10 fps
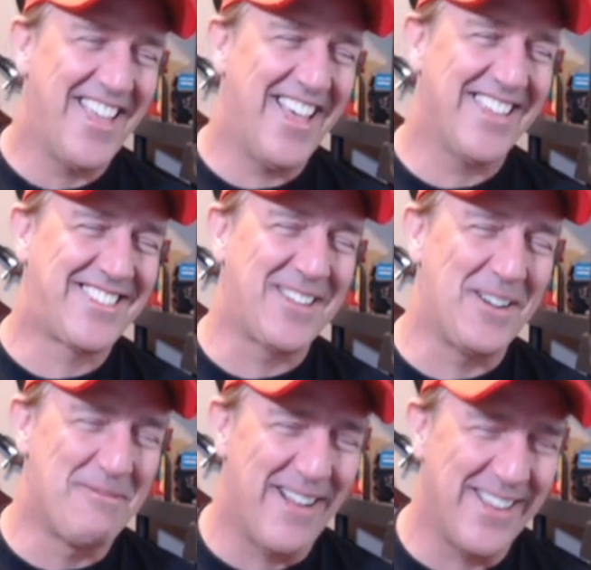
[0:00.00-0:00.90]

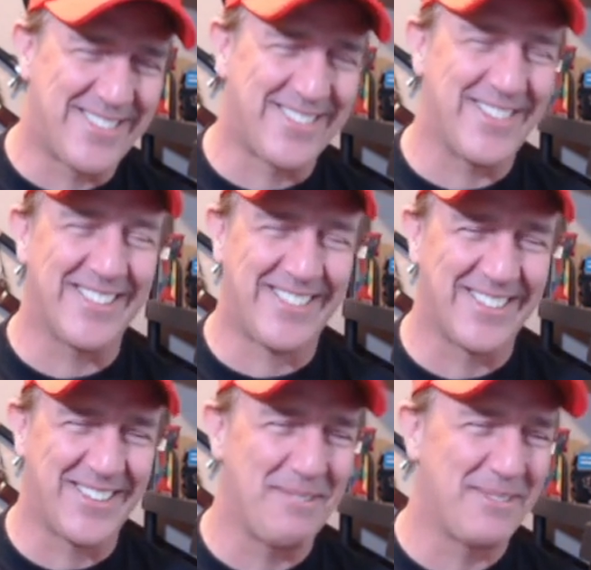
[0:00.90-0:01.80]
So my instructor
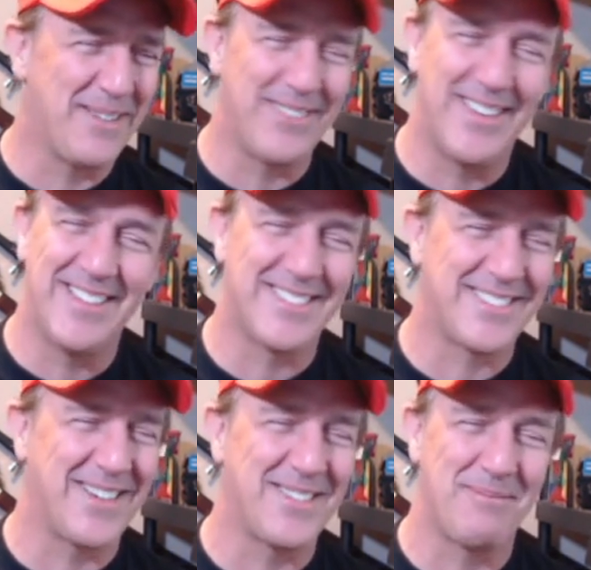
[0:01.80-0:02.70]
comes up and he just
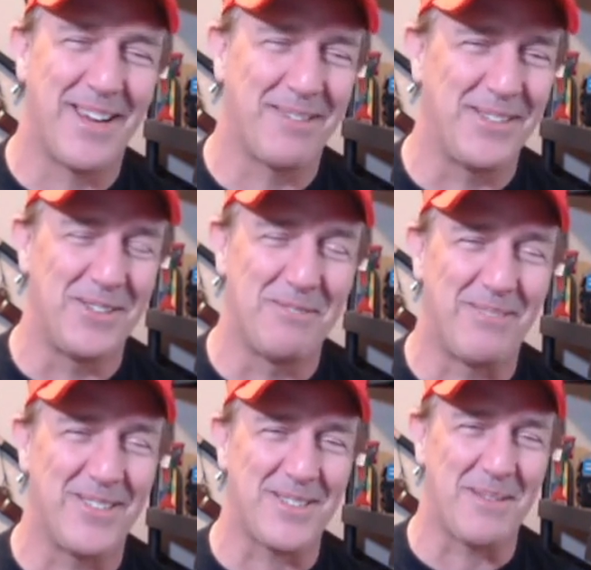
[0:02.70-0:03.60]
starts making me do
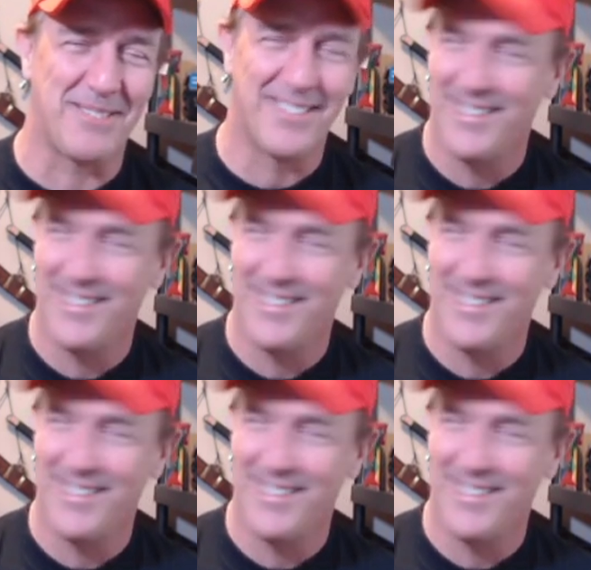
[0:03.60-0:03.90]
push-ups.